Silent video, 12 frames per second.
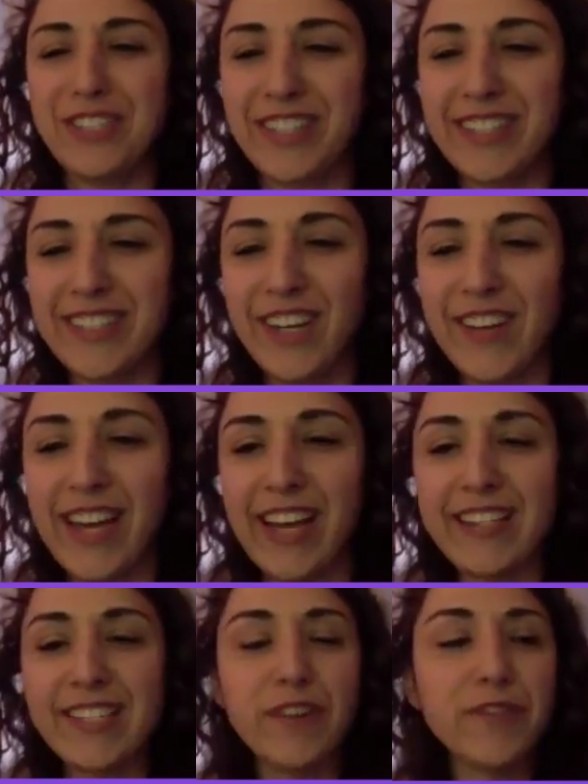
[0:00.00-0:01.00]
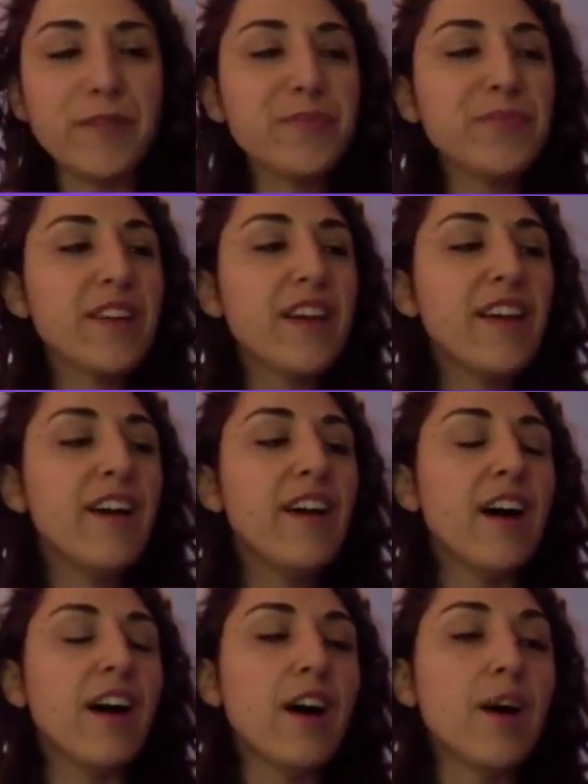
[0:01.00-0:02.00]
all that kind of stuff.
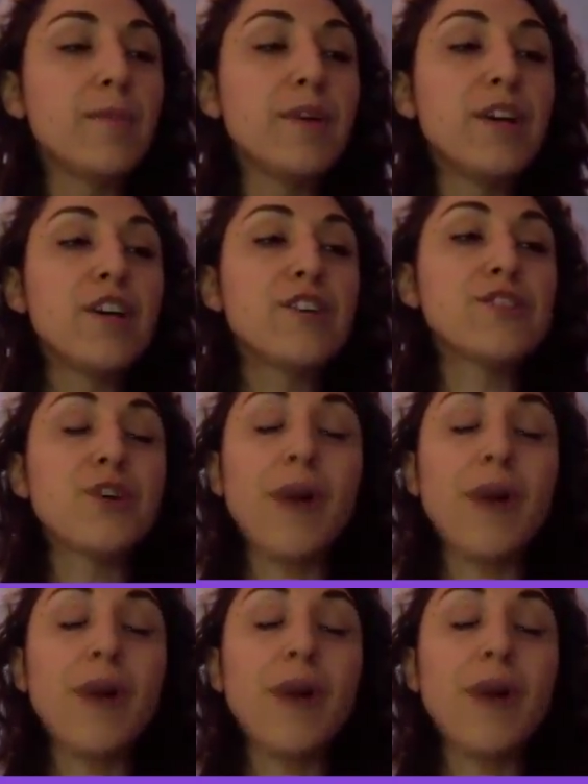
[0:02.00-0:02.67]
So